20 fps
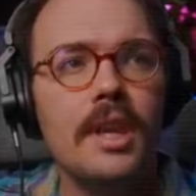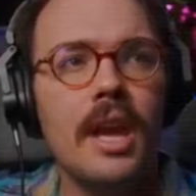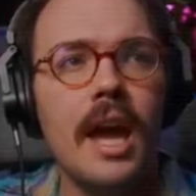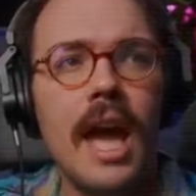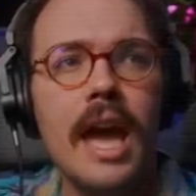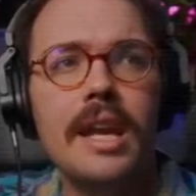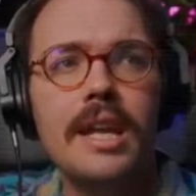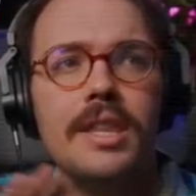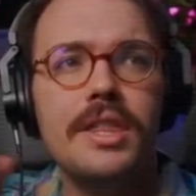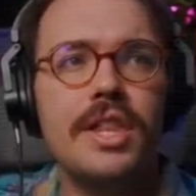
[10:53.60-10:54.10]

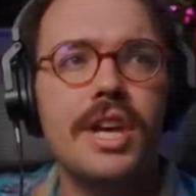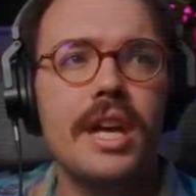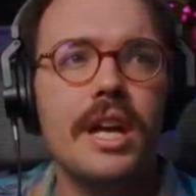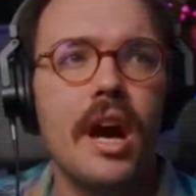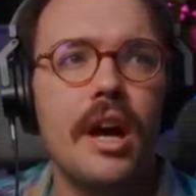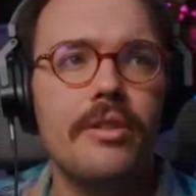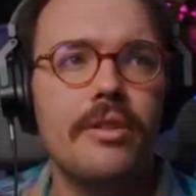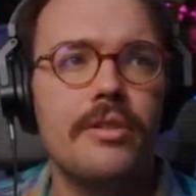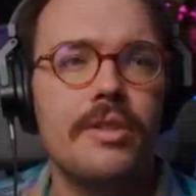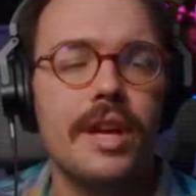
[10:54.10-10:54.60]
anything
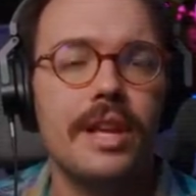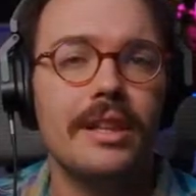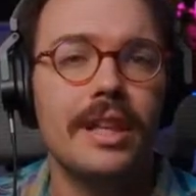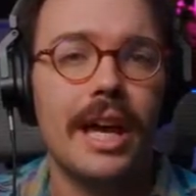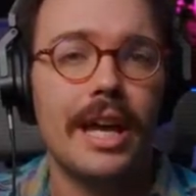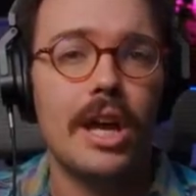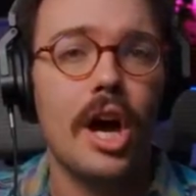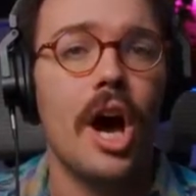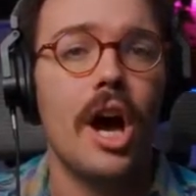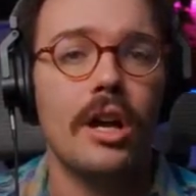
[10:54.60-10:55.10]
other than
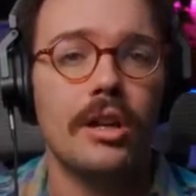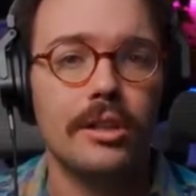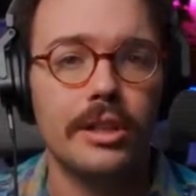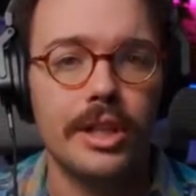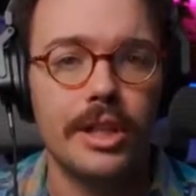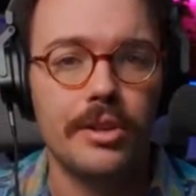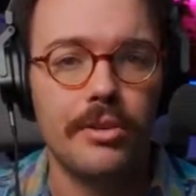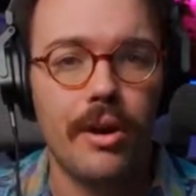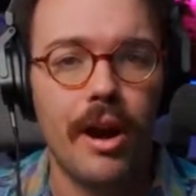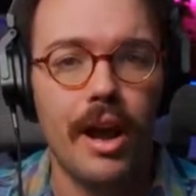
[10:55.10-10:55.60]
like
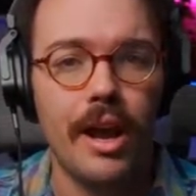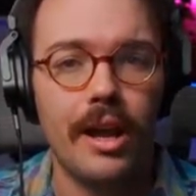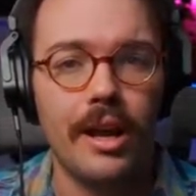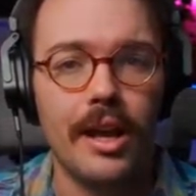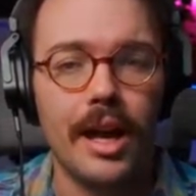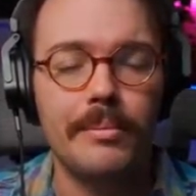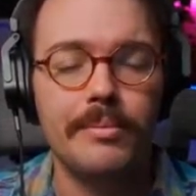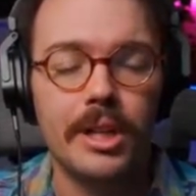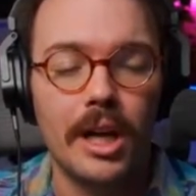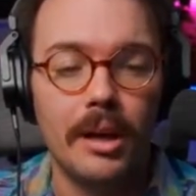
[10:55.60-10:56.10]
ugly
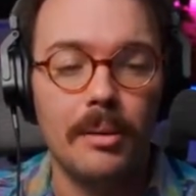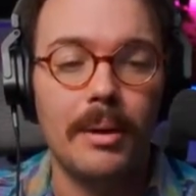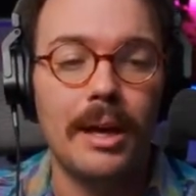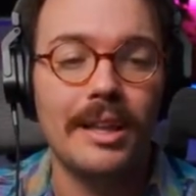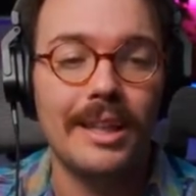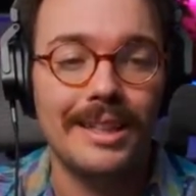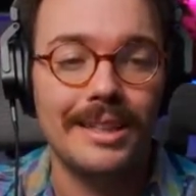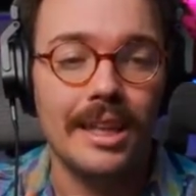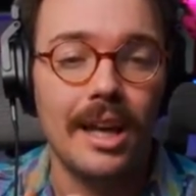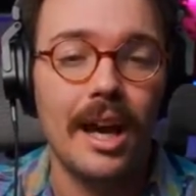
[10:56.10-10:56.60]
crying. I'm talking
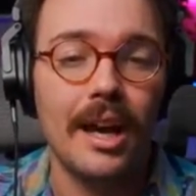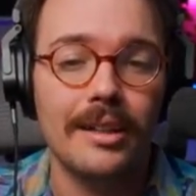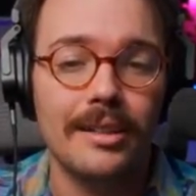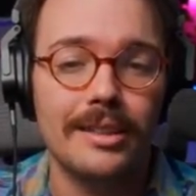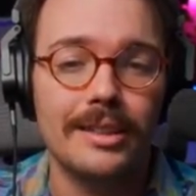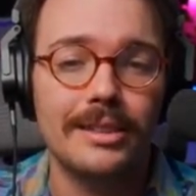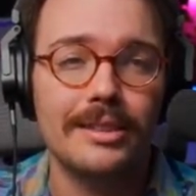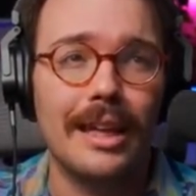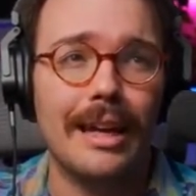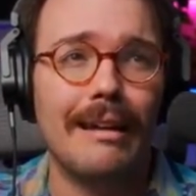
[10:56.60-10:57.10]
about like the
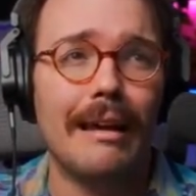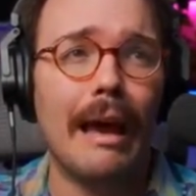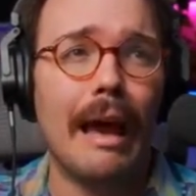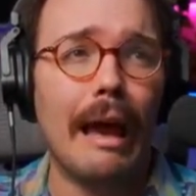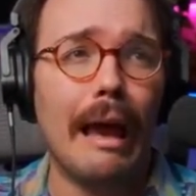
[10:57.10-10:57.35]
ugliest, like